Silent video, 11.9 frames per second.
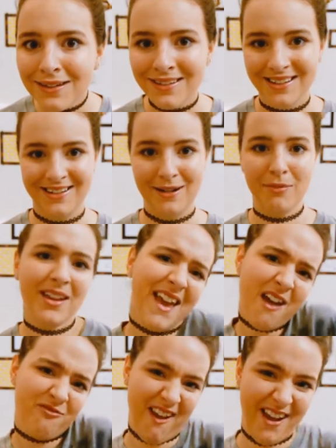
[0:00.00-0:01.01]
And I'm like,
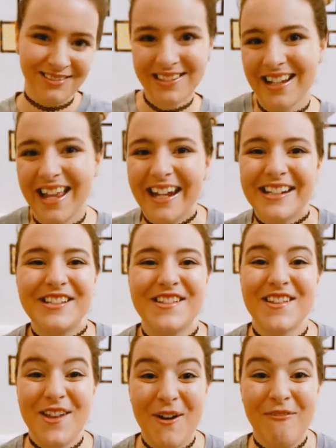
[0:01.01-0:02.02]
yeah, I'm fine. And it's
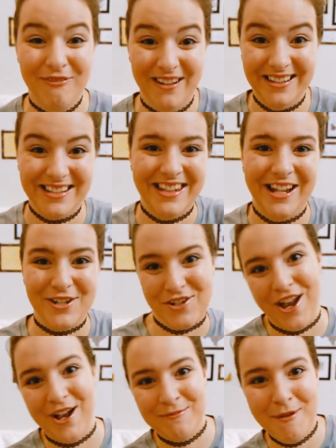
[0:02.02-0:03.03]
so fun to like
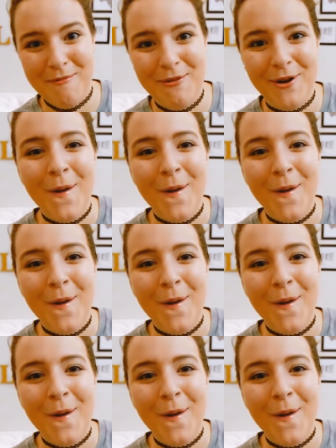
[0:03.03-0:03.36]
shock people.